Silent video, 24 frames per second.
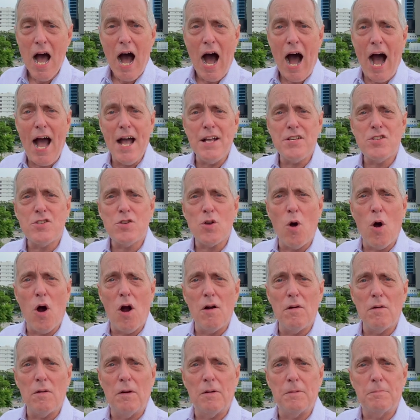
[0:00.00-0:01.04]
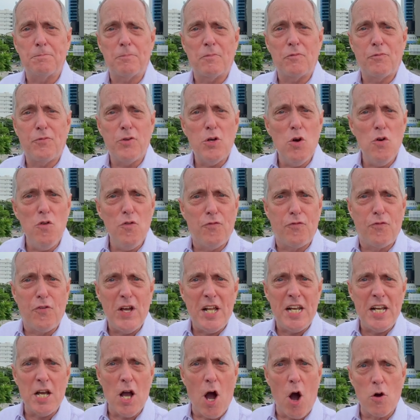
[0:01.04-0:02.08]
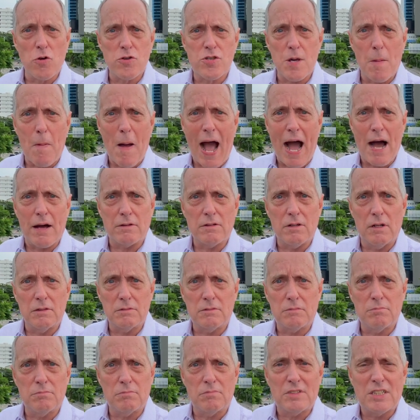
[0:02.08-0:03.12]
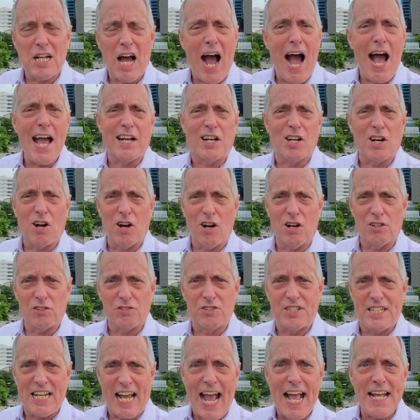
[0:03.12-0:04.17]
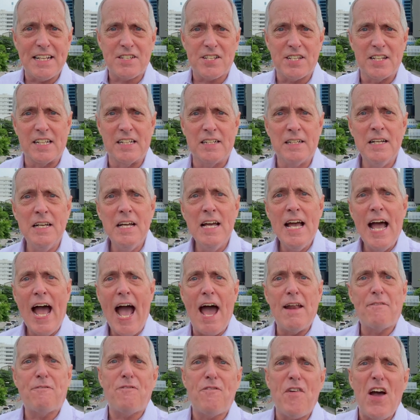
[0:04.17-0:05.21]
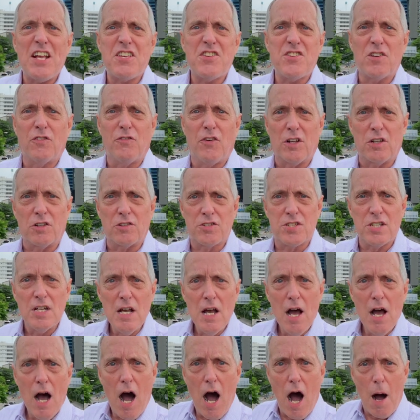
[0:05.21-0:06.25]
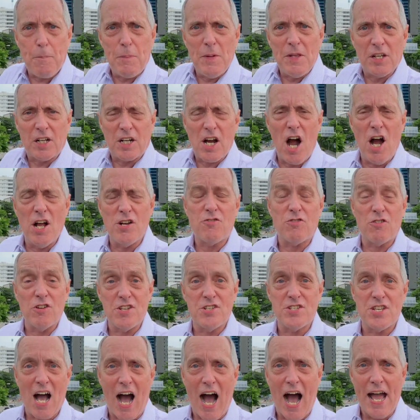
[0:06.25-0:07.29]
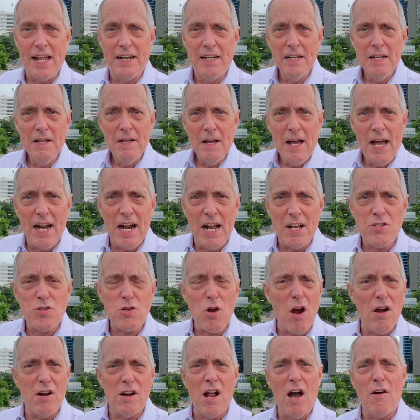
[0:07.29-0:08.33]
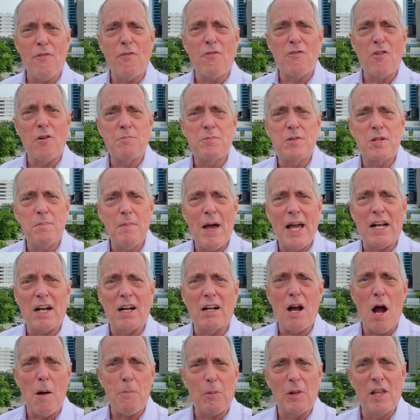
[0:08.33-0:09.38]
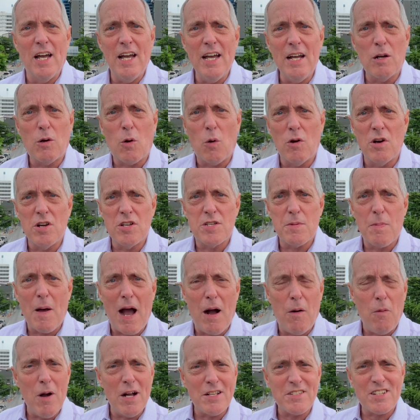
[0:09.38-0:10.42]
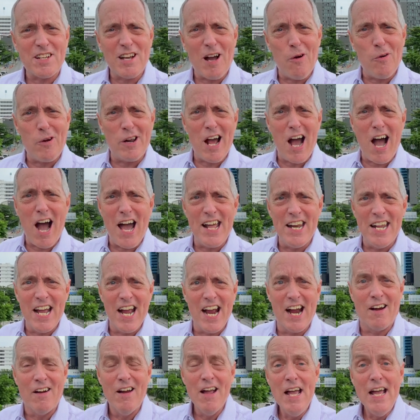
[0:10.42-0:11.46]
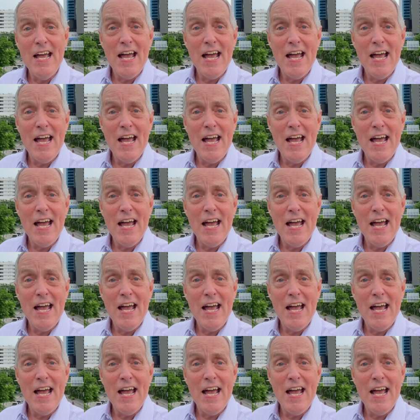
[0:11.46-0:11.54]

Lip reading: I saw a few videos about Thai girls dancing at festivals up in the countryside. And I saw enough of them to make a couple of inquiries about what's going on here.